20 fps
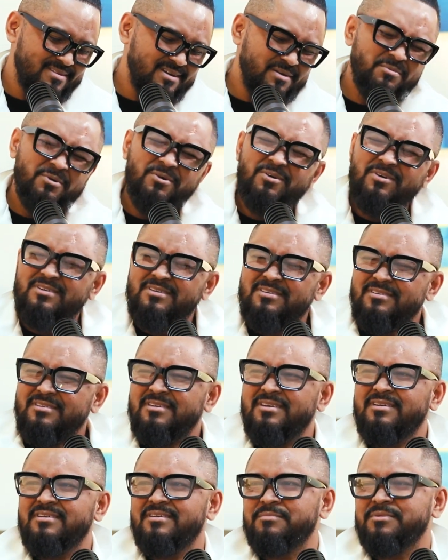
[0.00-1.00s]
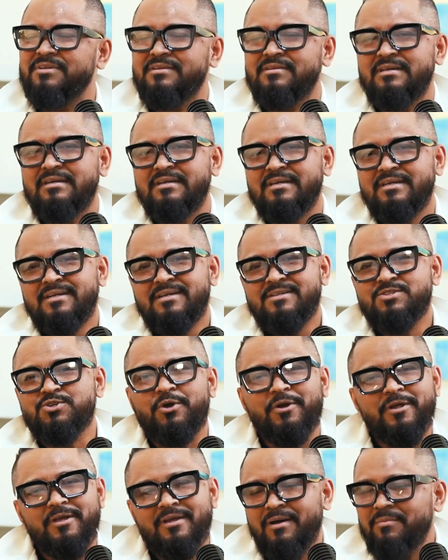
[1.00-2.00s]
come on. Yeah, I mean,
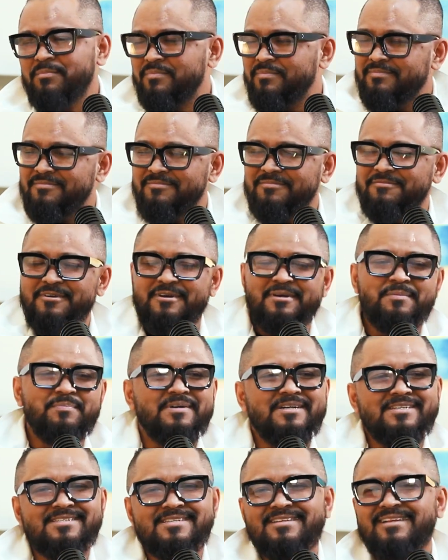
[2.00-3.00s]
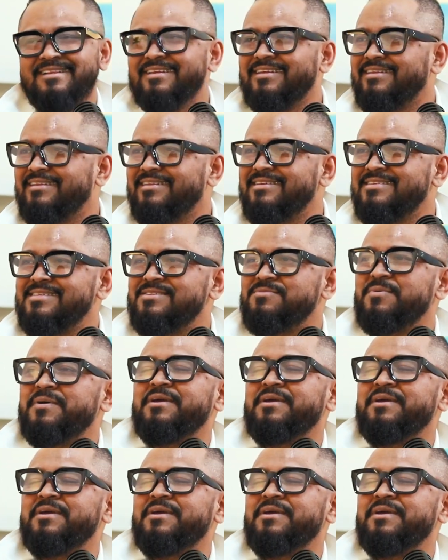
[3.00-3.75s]
sorry, I'm very personally. This is very